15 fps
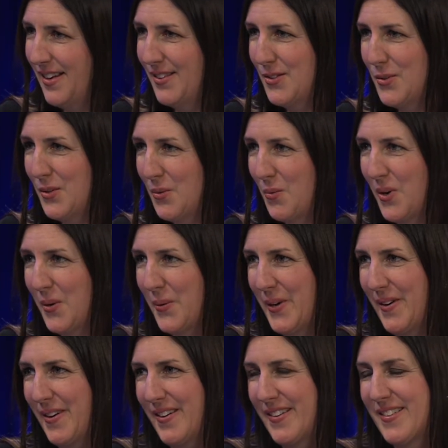and sort of where we
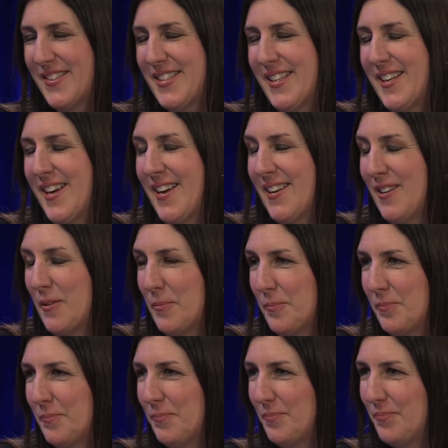are today.
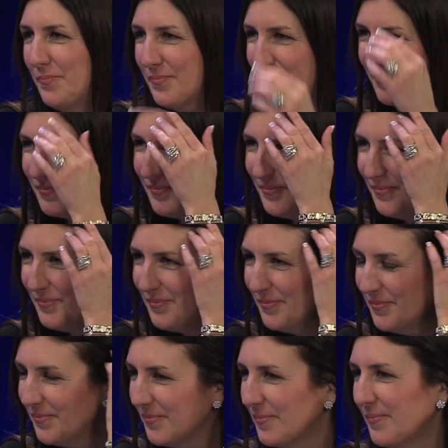Well, thank you, and
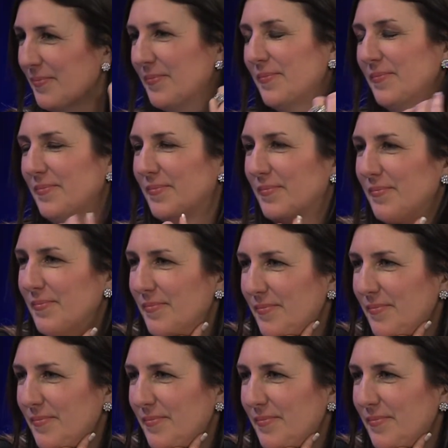and, and again,